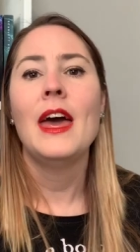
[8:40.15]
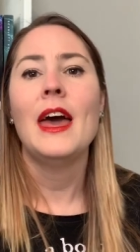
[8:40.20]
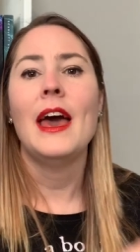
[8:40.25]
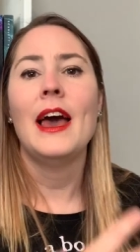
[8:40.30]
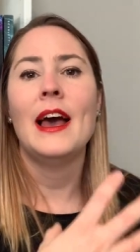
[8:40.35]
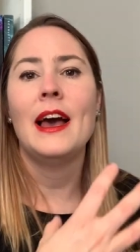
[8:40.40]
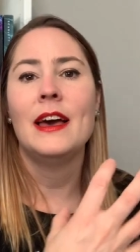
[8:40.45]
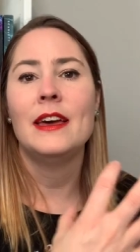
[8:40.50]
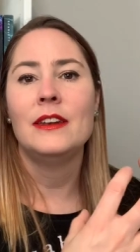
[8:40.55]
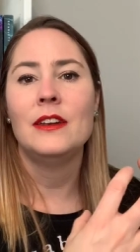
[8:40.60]

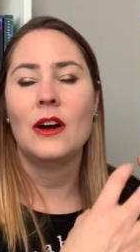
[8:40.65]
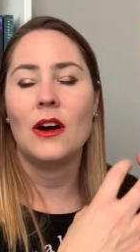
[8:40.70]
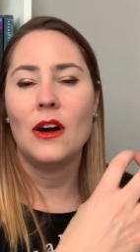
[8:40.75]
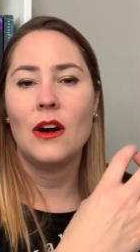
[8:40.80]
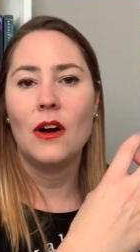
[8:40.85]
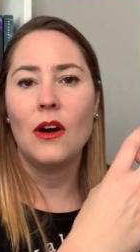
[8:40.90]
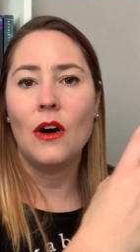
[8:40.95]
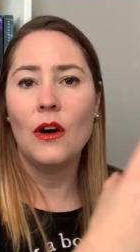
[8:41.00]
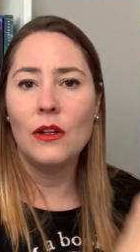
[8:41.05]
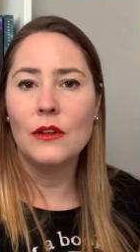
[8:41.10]
and
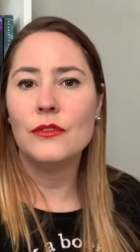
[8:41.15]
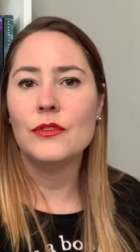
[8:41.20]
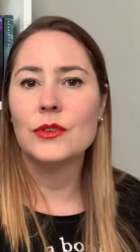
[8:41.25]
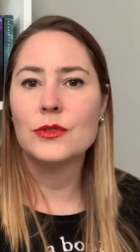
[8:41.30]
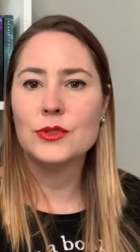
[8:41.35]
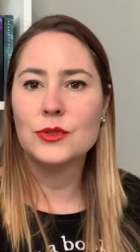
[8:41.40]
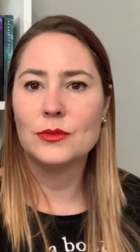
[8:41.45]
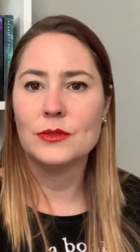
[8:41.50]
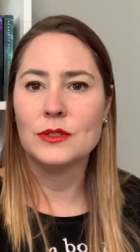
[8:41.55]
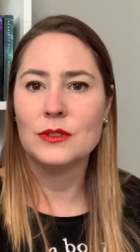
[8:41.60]
all of
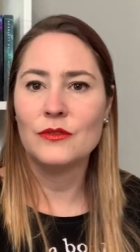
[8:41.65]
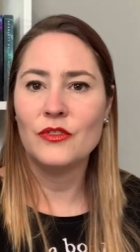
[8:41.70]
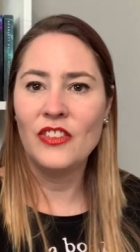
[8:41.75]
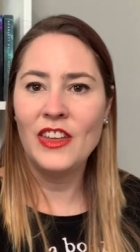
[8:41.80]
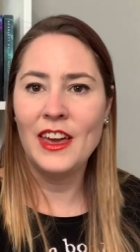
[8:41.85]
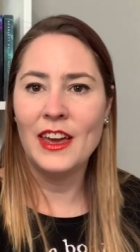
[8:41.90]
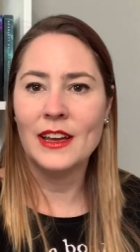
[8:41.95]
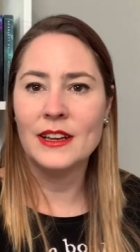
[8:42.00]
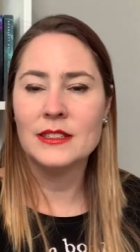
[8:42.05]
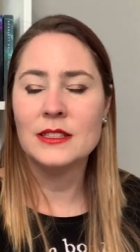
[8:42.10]
those sorts of
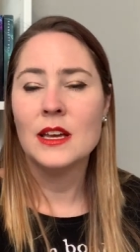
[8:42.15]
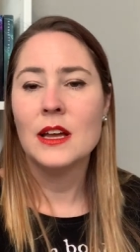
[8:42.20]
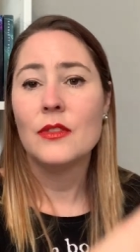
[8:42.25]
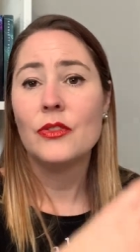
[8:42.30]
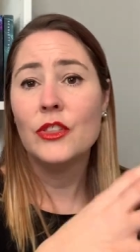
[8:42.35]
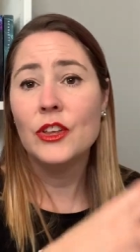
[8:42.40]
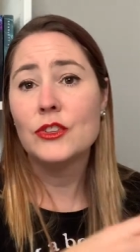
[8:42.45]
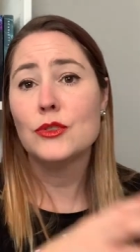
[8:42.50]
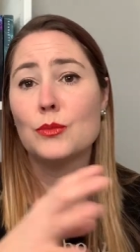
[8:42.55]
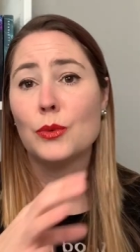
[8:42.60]
things.
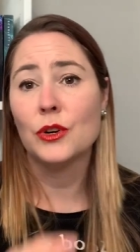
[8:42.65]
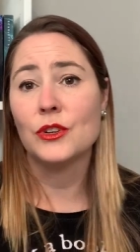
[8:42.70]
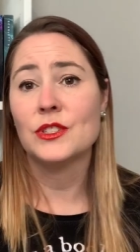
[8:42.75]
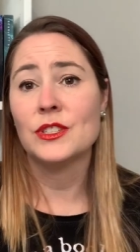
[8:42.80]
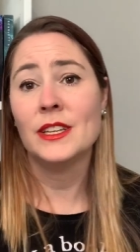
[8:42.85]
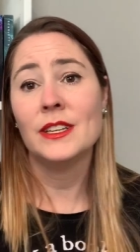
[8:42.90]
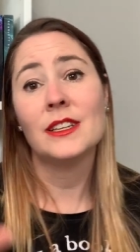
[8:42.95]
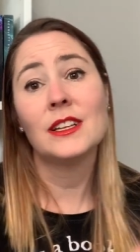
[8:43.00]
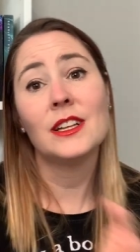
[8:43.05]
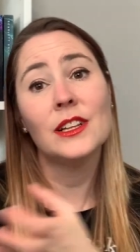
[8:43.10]
This
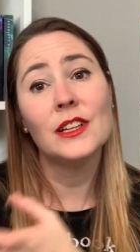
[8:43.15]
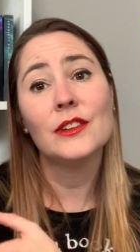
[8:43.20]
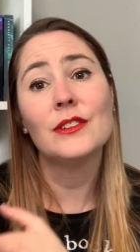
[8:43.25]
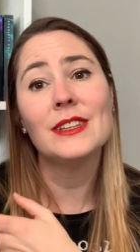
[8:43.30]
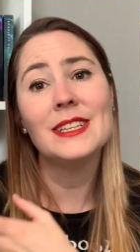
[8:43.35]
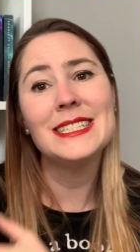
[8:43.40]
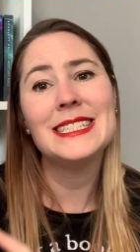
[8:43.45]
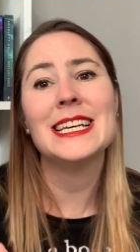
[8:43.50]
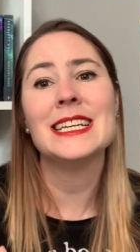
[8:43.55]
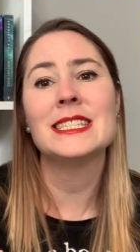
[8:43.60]
person
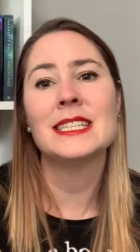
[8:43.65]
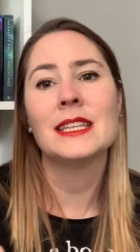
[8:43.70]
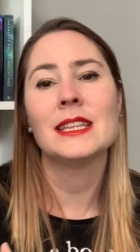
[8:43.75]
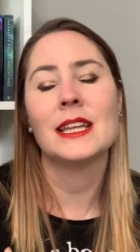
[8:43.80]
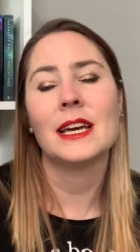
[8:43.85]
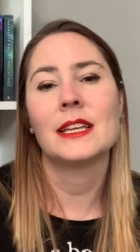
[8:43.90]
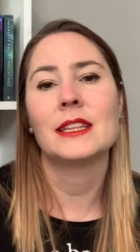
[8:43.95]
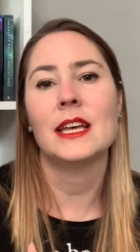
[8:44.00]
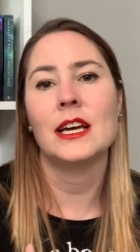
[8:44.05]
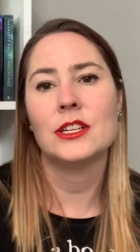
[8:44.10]
clearly doesn't
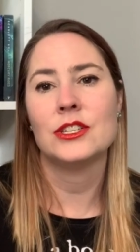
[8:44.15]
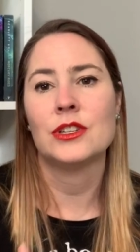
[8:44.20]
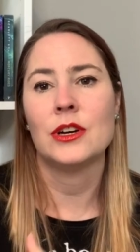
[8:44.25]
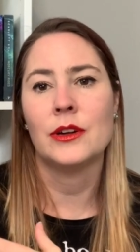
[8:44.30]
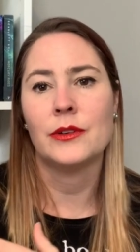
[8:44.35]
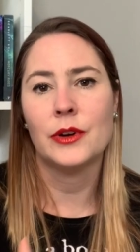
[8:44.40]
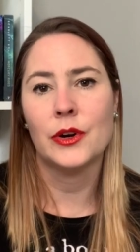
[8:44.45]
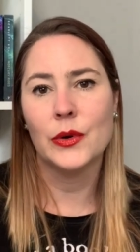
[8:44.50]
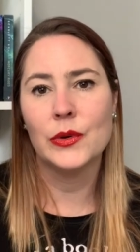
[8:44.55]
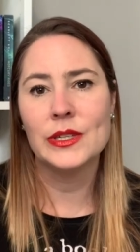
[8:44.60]
like that
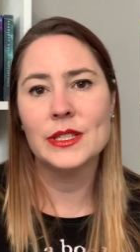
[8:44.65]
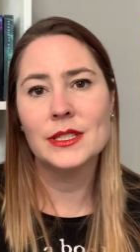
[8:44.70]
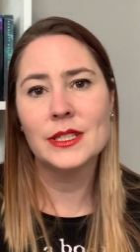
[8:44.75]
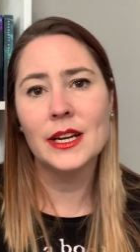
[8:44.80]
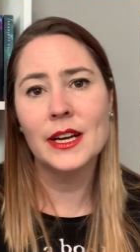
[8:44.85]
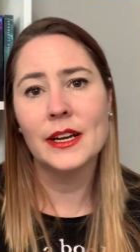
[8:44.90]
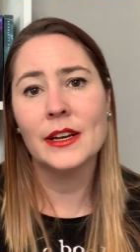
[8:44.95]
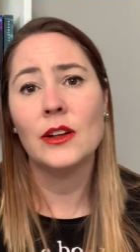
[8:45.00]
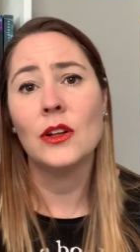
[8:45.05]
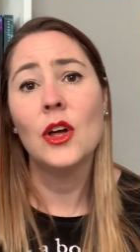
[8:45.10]
genre or
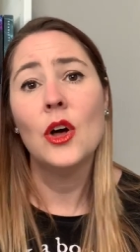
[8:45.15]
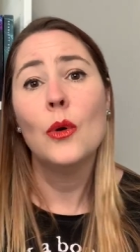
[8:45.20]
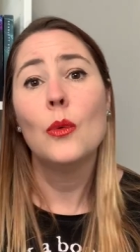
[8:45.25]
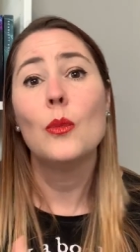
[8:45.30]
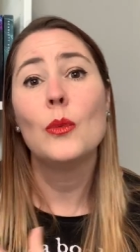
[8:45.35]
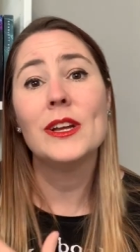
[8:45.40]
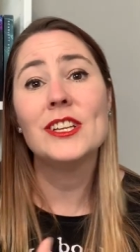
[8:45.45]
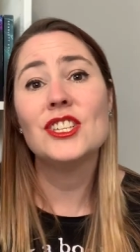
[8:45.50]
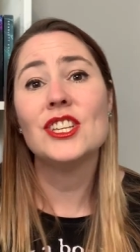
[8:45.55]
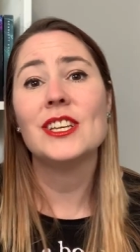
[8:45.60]
style,
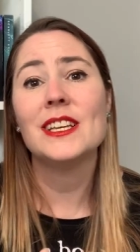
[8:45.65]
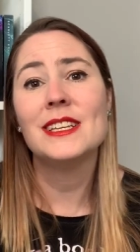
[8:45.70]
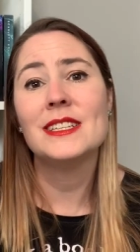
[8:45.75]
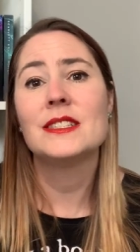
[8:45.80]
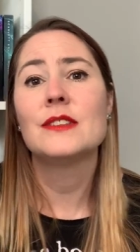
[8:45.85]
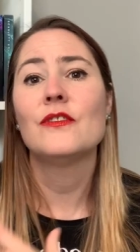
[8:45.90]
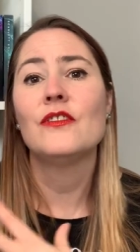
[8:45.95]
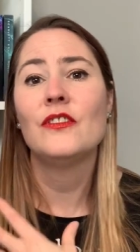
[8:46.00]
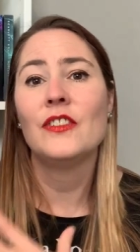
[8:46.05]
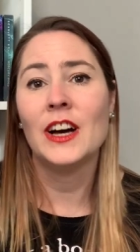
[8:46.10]
which
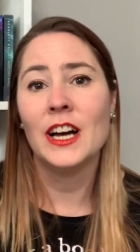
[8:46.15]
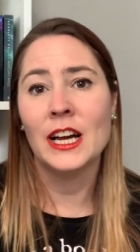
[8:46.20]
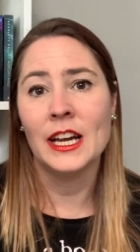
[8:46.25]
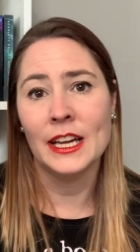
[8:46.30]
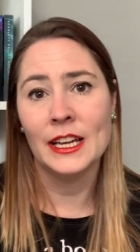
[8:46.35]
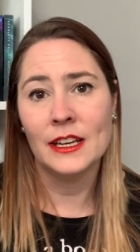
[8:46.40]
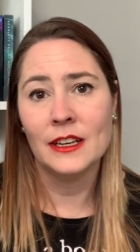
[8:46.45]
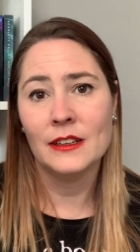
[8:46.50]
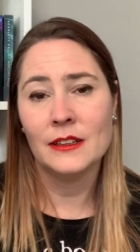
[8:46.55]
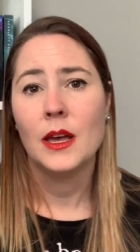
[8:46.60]
is fine.
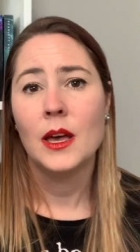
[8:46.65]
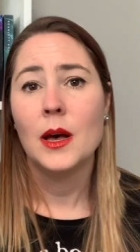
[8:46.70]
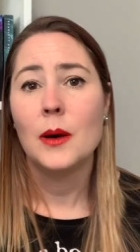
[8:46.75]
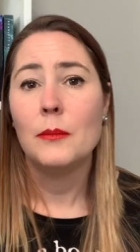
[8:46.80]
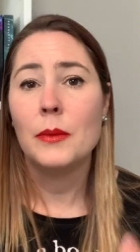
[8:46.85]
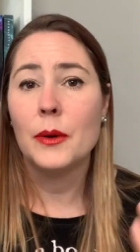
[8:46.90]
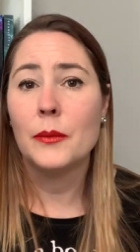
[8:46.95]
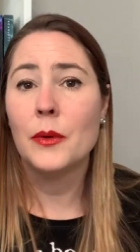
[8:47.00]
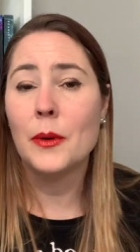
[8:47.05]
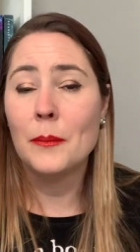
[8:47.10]

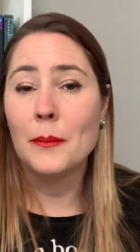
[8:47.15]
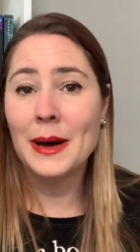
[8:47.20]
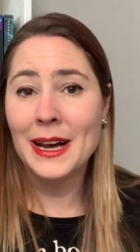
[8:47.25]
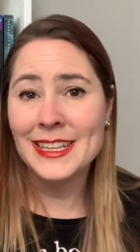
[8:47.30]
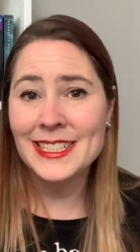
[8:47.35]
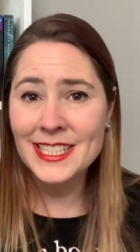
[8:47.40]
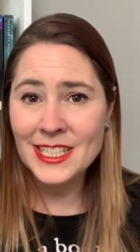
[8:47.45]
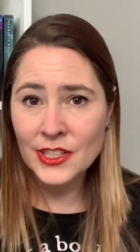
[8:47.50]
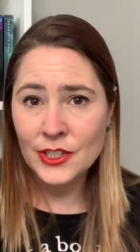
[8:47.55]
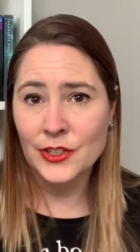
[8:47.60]
But
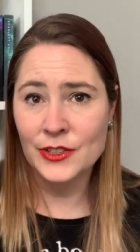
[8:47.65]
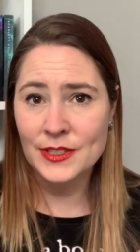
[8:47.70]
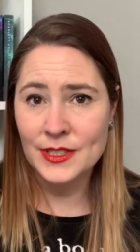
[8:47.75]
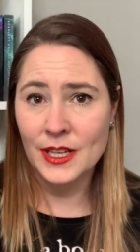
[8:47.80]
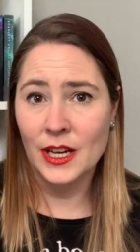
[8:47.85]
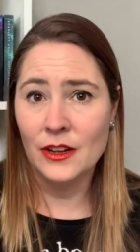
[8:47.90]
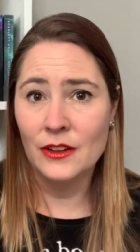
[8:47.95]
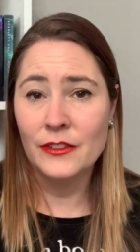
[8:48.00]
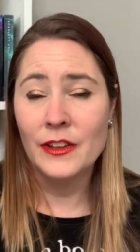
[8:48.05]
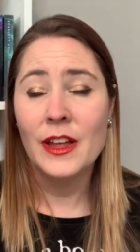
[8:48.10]
reminding
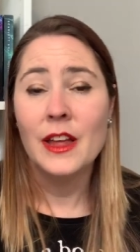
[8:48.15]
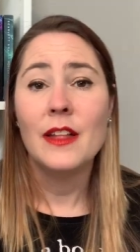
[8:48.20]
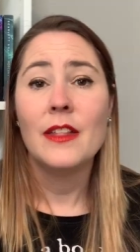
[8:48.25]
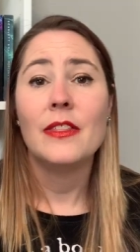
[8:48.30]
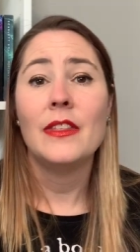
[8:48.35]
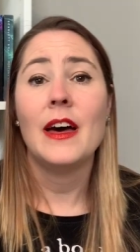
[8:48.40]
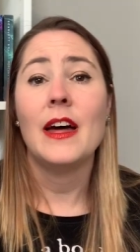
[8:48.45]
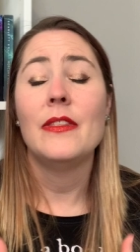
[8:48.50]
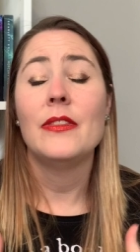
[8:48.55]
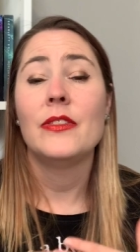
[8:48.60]
yourself
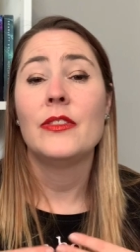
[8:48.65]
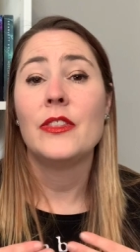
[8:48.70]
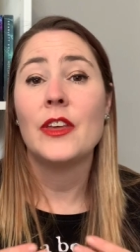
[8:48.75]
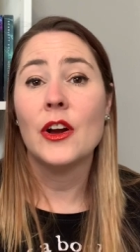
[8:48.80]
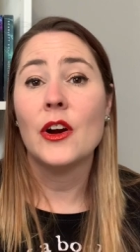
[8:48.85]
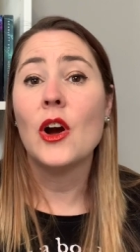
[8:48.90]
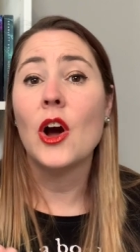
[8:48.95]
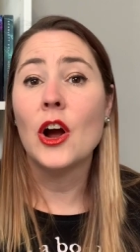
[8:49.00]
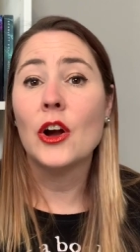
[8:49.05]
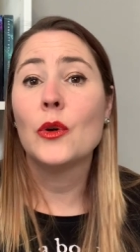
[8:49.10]
that
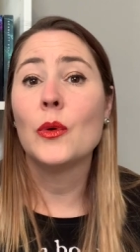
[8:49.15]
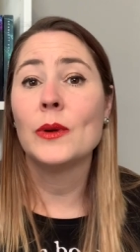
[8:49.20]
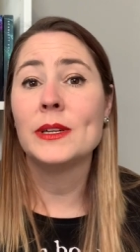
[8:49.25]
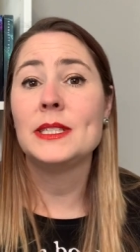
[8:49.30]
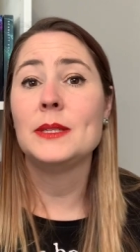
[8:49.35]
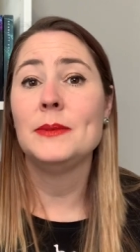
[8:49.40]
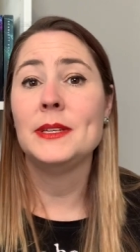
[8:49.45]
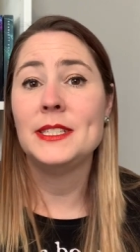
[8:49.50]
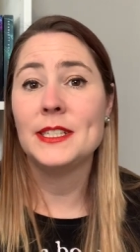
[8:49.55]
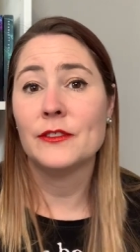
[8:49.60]
there are going to
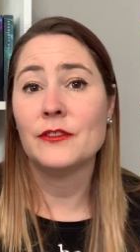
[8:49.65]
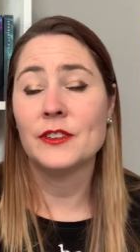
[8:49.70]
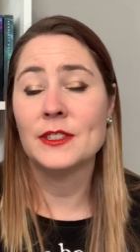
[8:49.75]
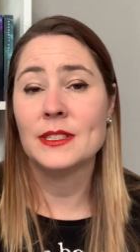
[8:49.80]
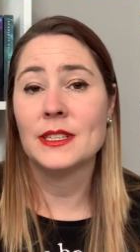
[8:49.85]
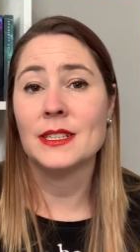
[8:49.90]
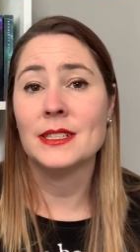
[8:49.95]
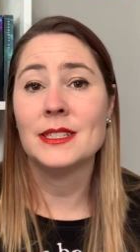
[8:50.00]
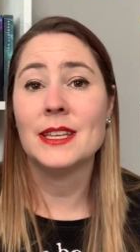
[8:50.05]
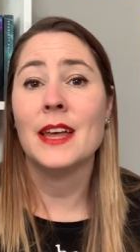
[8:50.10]
be
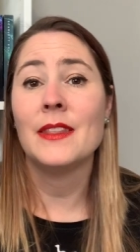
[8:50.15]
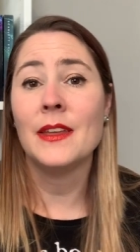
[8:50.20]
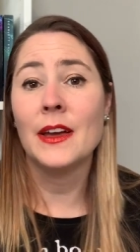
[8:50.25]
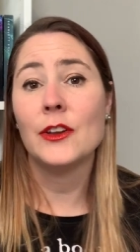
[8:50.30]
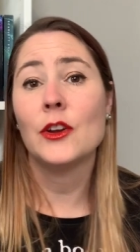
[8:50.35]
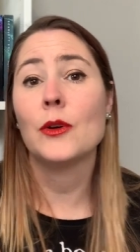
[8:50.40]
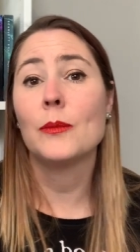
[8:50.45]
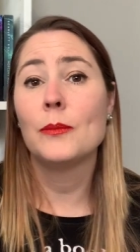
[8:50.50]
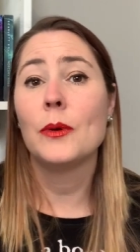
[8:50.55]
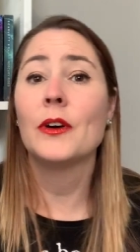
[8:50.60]
differences and that
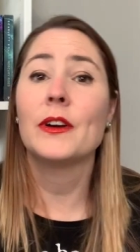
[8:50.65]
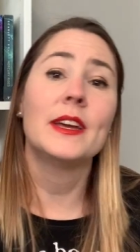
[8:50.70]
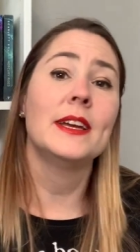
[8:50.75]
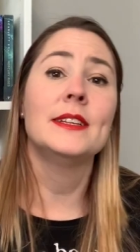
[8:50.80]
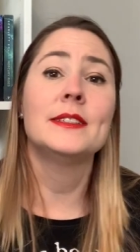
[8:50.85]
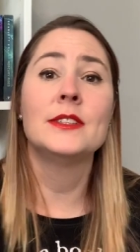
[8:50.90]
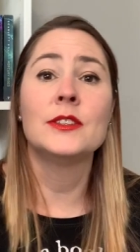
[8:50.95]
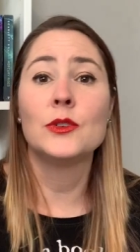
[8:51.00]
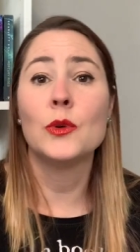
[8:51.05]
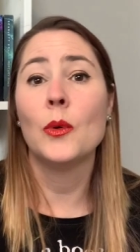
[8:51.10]
your book
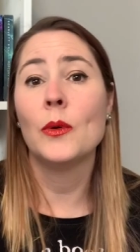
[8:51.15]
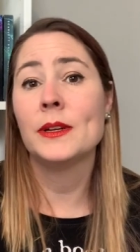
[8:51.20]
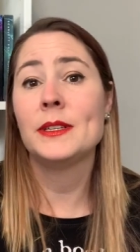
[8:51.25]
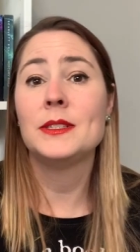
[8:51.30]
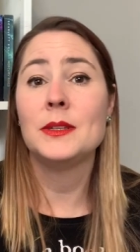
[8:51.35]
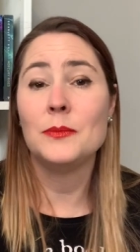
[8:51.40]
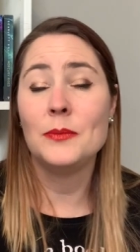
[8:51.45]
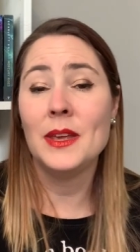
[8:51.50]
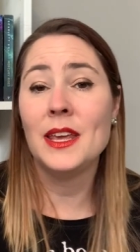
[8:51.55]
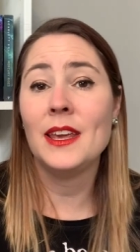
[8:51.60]
isn't going to
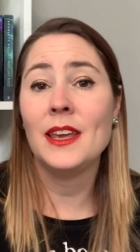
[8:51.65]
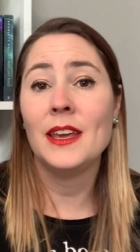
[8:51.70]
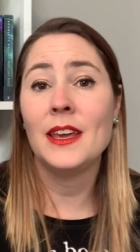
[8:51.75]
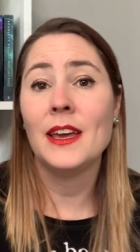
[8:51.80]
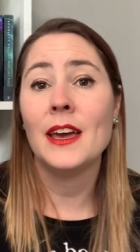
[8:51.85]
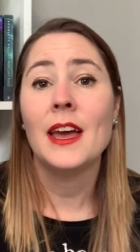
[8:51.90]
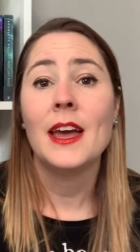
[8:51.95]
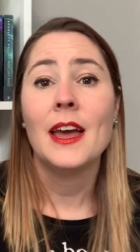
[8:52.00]
be